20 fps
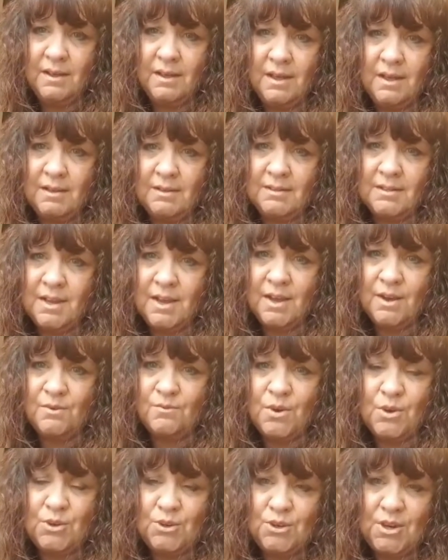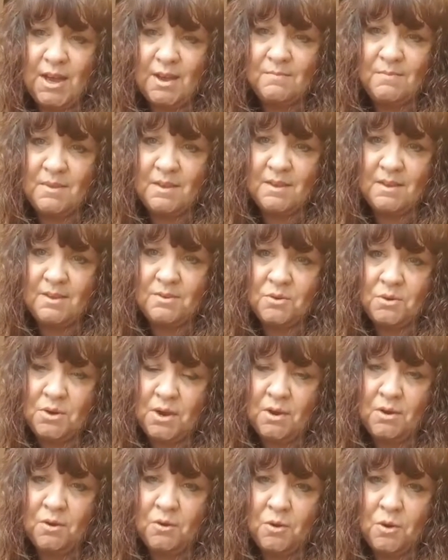It's a real shame that you're no
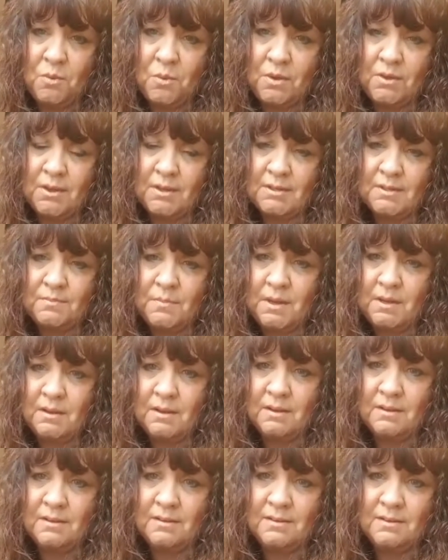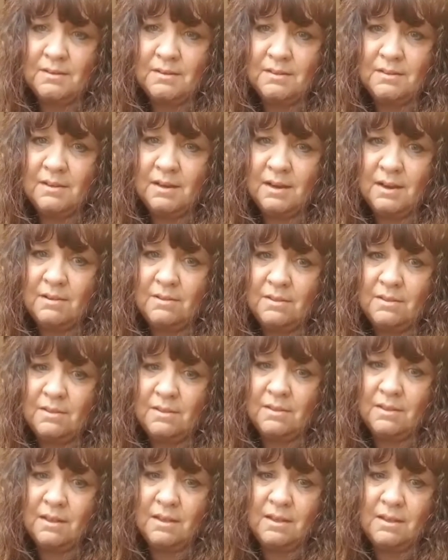longer with us because, you know,
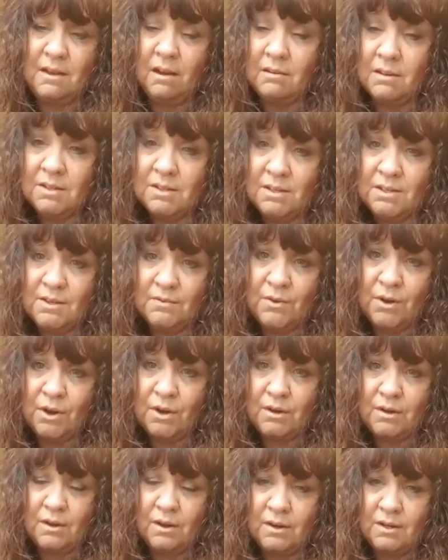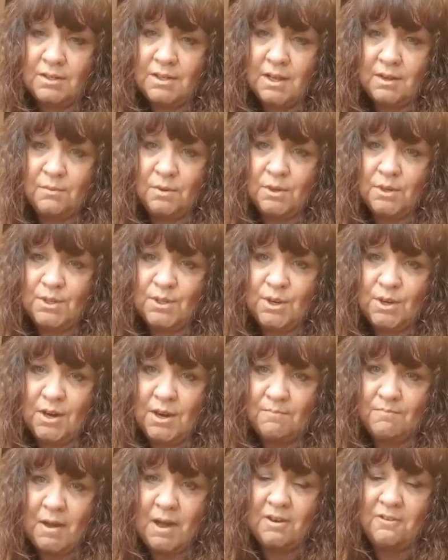the youngsters of our team could
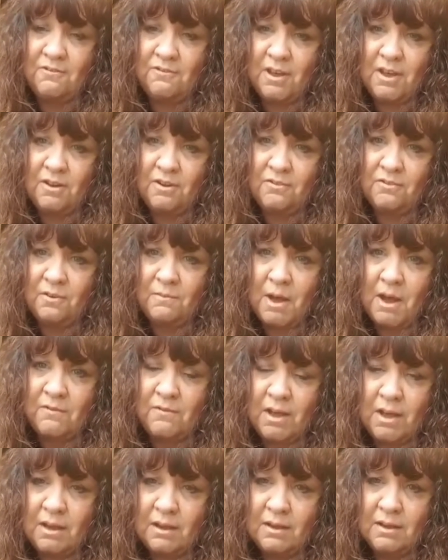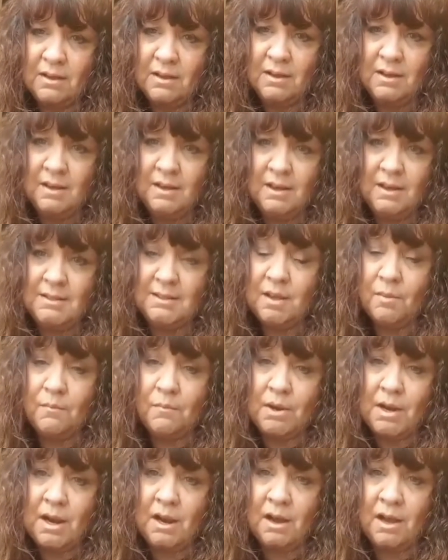certainly benefit from having
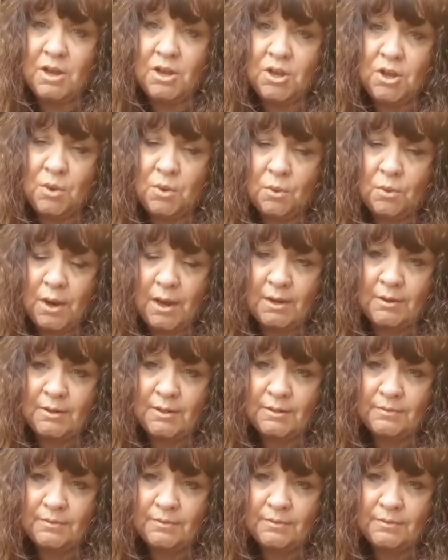somebody like you around,